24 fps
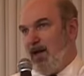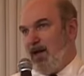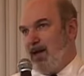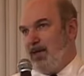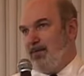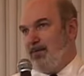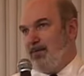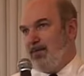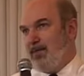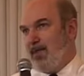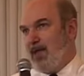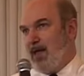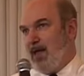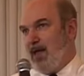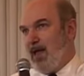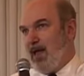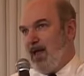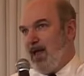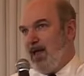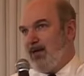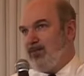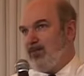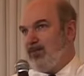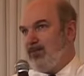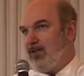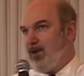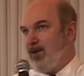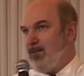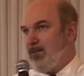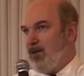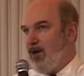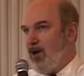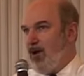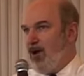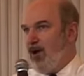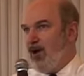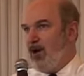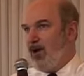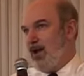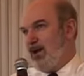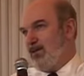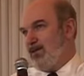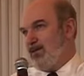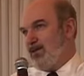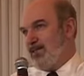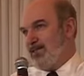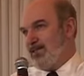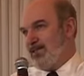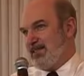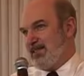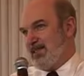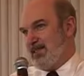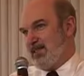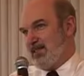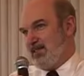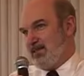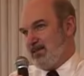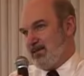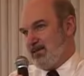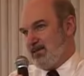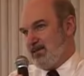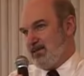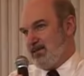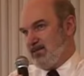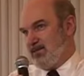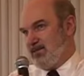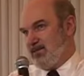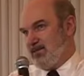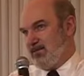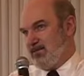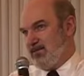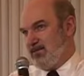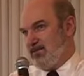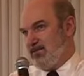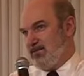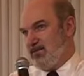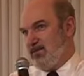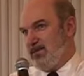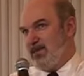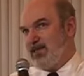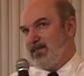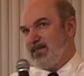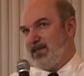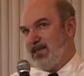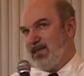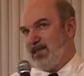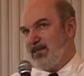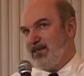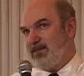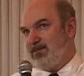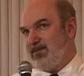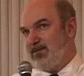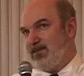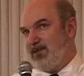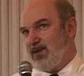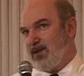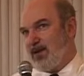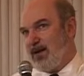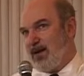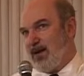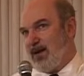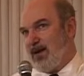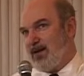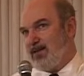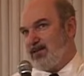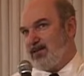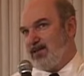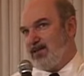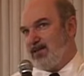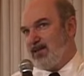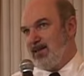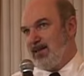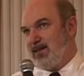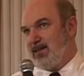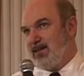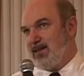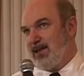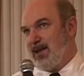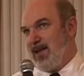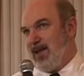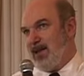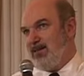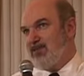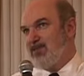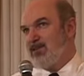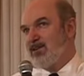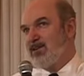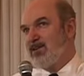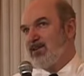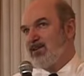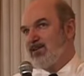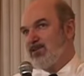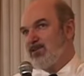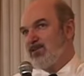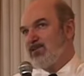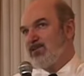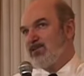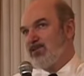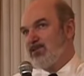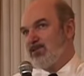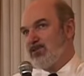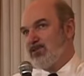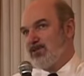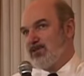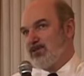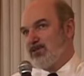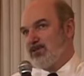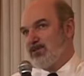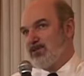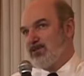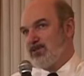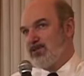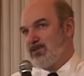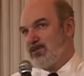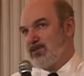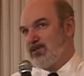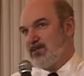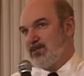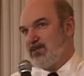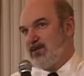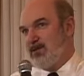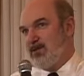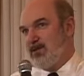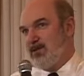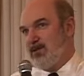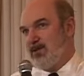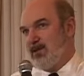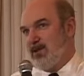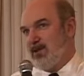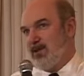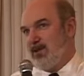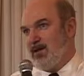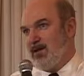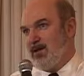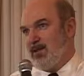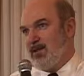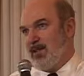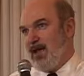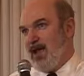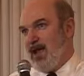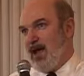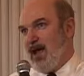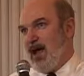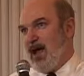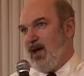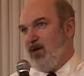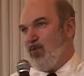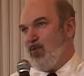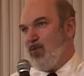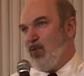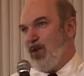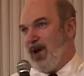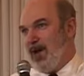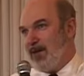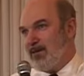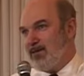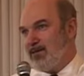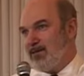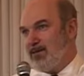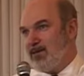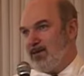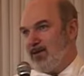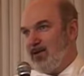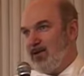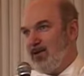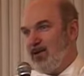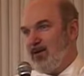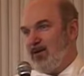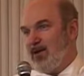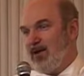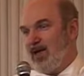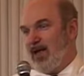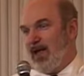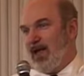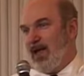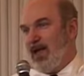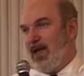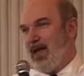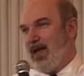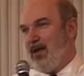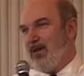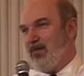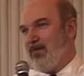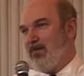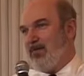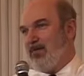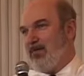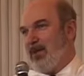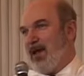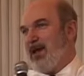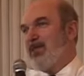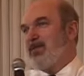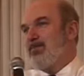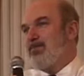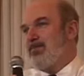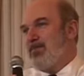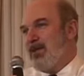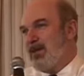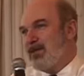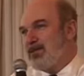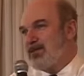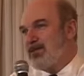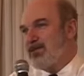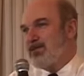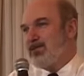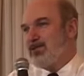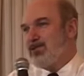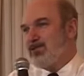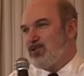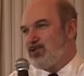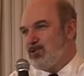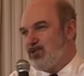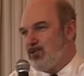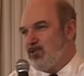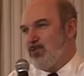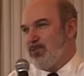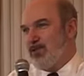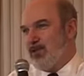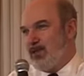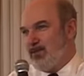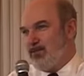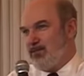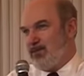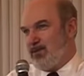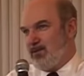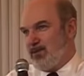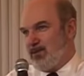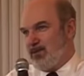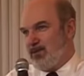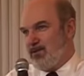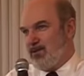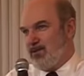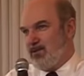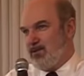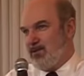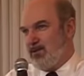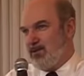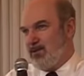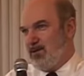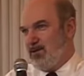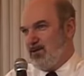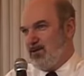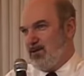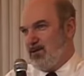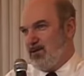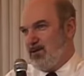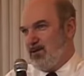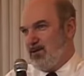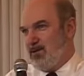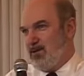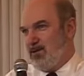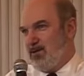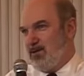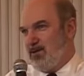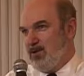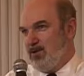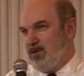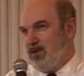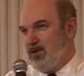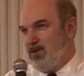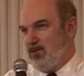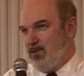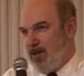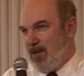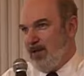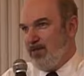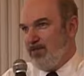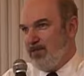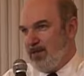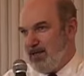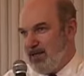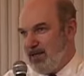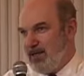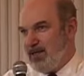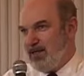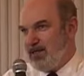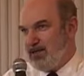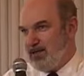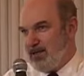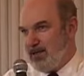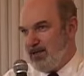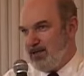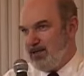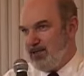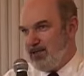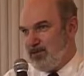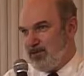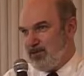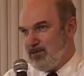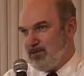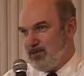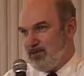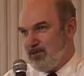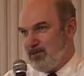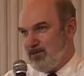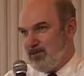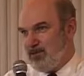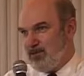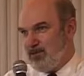And from all our studies, we take it for granted that in every local church, there are one, by the best, two people who can be leaders in the church.